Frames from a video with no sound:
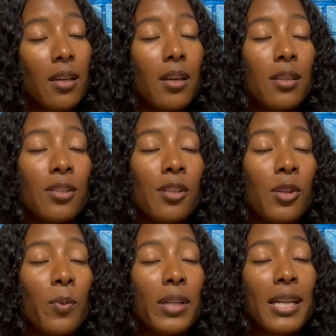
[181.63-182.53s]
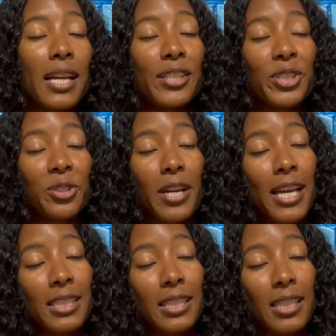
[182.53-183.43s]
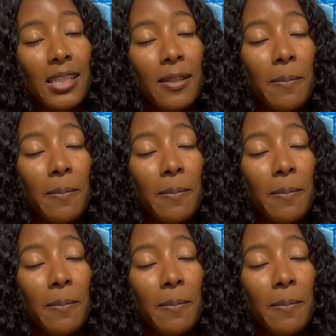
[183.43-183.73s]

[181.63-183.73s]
so that we're not distracted.